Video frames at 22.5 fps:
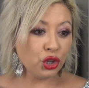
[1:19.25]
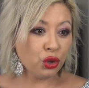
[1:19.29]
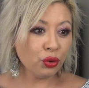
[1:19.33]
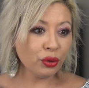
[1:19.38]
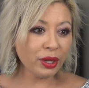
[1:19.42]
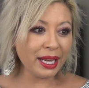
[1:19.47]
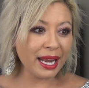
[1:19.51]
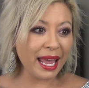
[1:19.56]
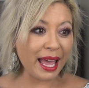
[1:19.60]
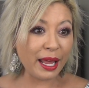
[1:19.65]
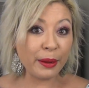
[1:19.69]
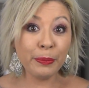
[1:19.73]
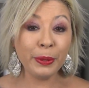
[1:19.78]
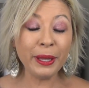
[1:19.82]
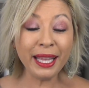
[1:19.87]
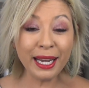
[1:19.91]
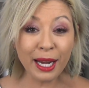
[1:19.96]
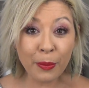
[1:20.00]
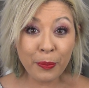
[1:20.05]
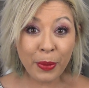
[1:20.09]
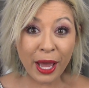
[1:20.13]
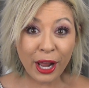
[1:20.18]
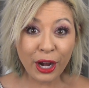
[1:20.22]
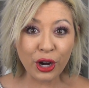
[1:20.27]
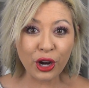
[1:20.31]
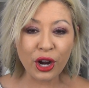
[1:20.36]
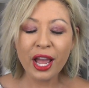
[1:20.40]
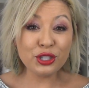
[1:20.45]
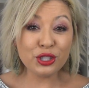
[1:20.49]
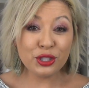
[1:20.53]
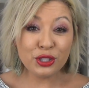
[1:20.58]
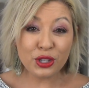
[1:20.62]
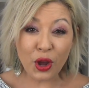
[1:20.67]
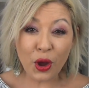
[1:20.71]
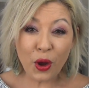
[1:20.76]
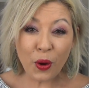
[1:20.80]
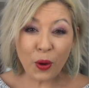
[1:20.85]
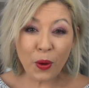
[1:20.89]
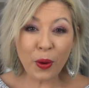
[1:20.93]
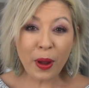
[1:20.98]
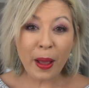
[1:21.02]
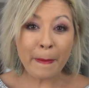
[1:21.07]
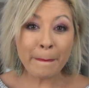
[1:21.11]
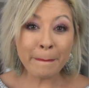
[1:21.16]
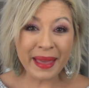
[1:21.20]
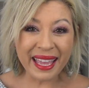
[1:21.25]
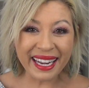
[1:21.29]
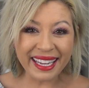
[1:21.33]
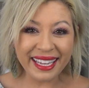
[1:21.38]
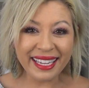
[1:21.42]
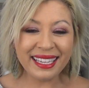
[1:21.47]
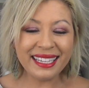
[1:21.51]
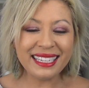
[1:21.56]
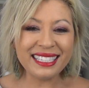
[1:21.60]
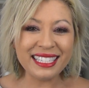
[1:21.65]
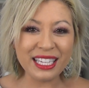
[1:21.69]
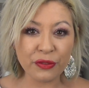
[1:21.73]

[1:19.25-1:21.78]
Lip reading: You can add peanut butter. So many